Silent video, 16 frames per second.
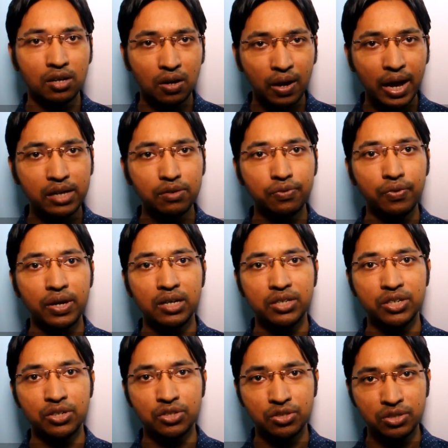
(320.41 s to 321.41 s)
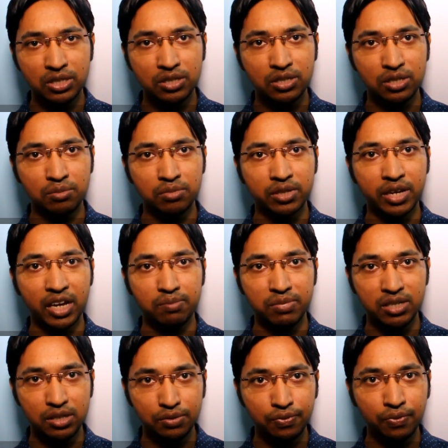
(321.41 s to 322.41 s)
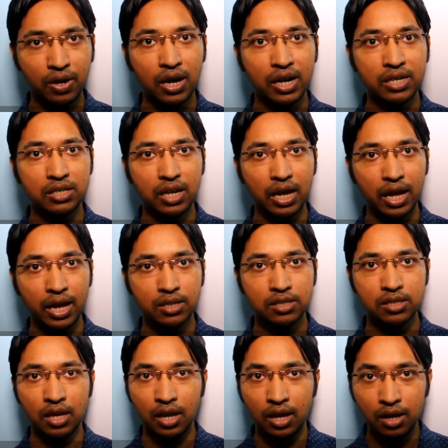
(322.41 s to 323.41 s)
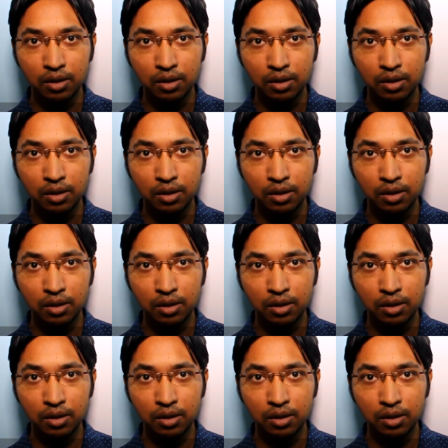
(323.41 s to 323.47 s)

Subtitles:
Klinefelter syndrome can be defined as